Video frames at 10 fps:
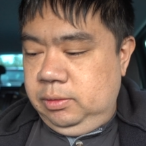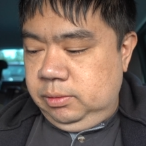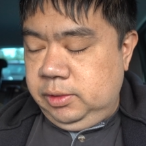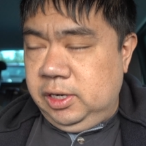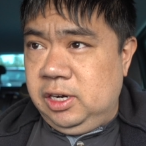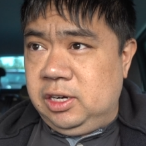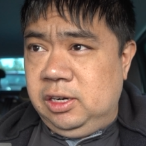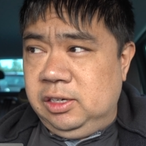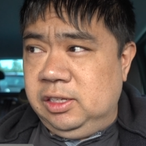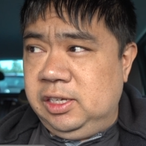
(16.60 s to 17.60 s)
We are
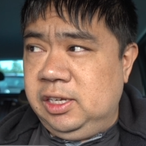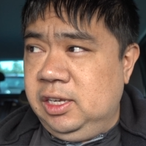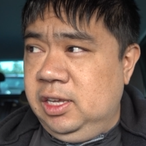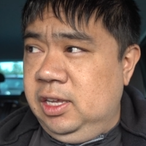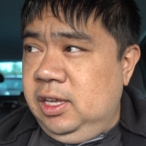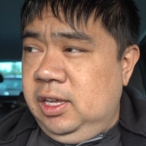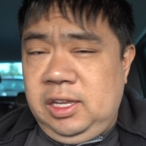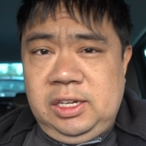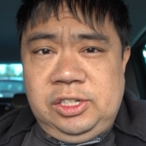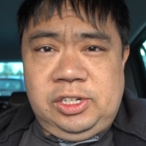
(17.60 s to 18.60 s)
currently
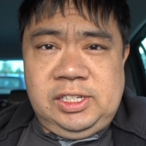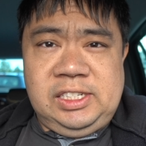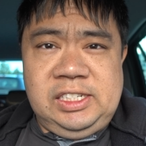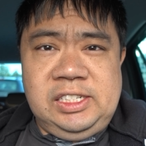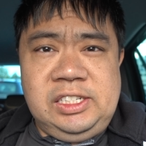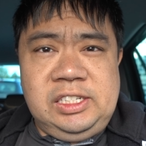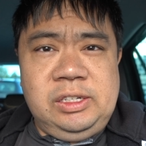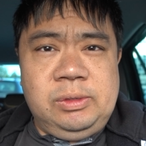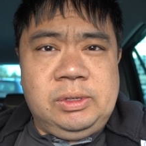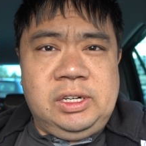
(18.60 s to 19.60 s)
in Dresden
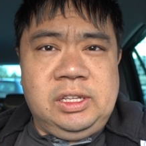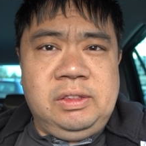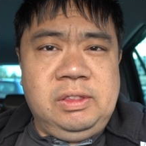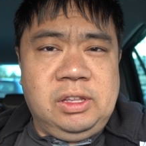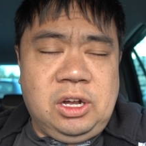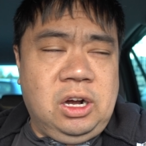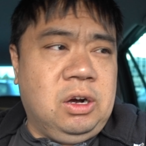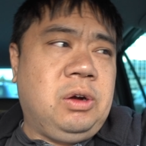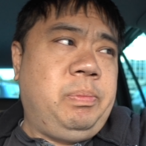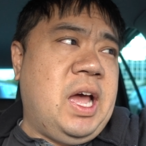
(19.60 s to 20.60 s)
still. We're in the
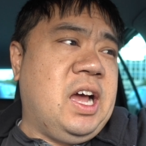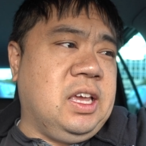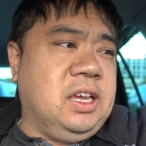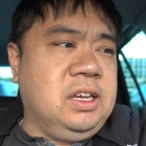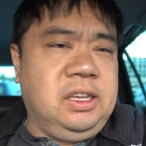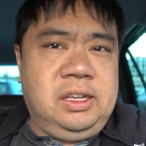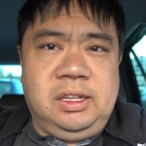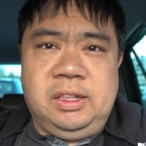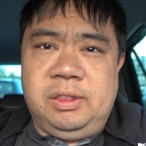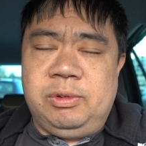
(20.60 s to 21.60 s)
car packing.
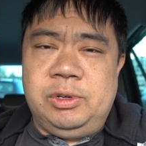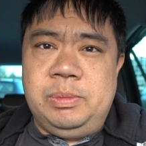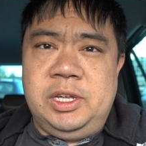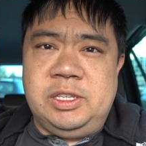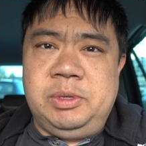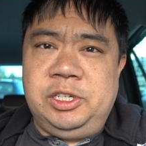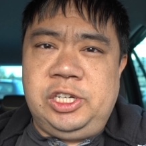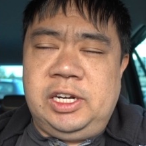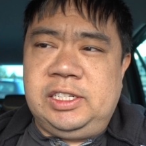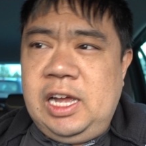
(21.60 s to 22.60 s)
The room has been
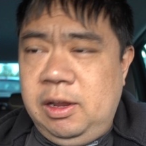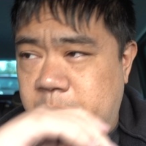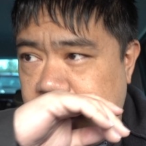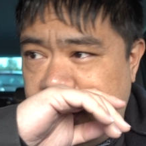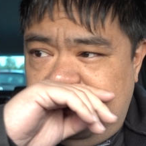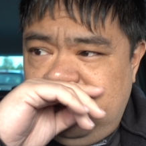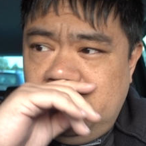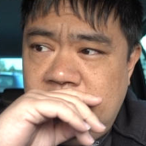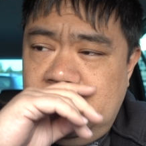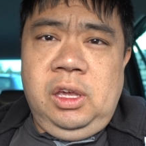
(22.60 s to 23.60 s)
checked out and paid
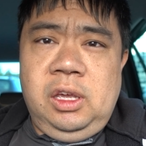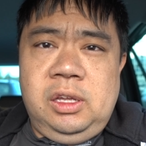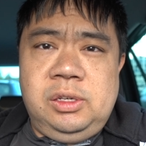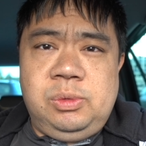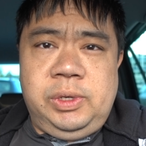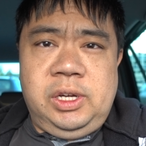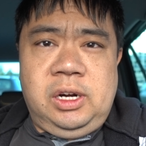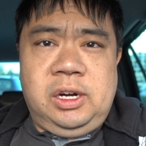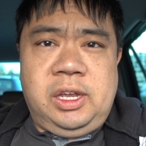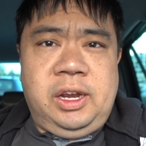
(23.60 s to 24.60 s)
for, and we
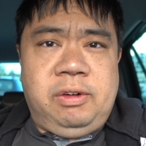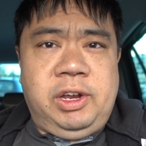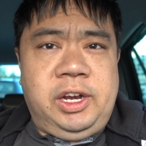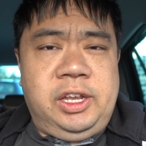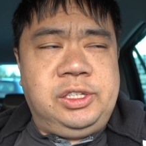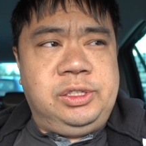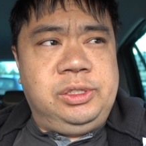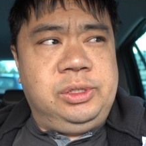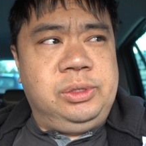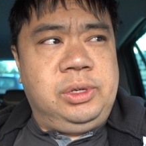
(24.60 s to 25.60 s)
are getting ready
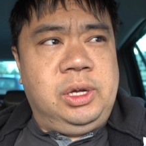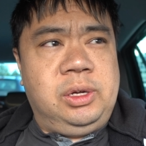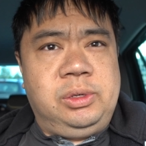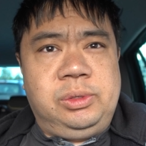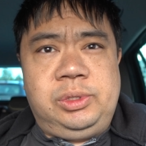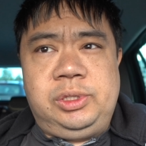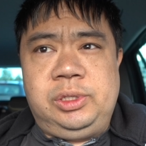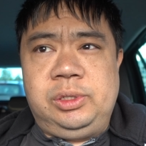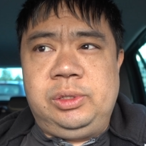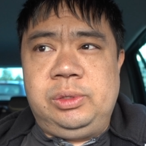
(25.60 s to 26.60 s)
to go
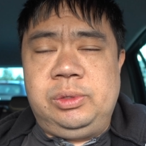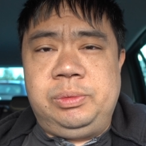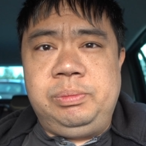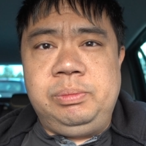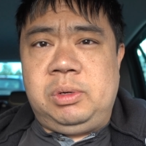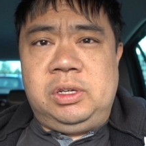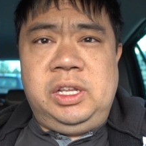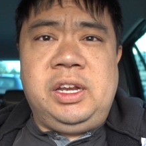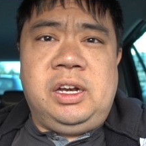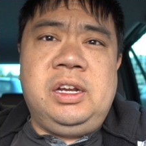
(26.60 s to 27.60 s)
to
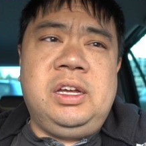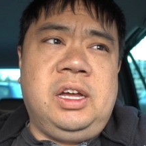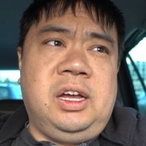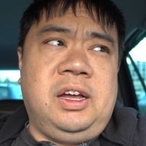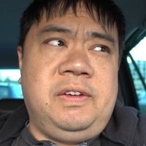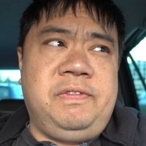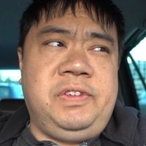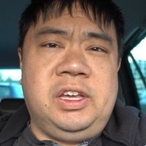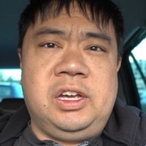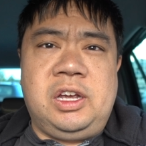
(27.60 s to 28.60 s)
Berlin
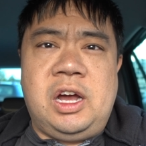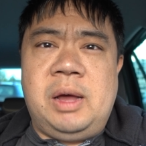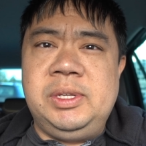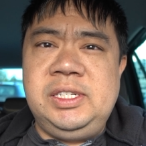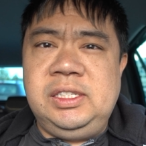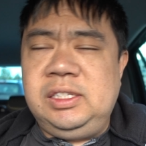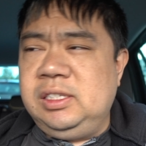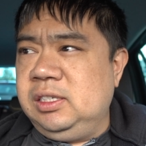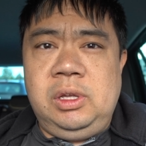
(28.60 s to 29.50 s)
via Gablenz.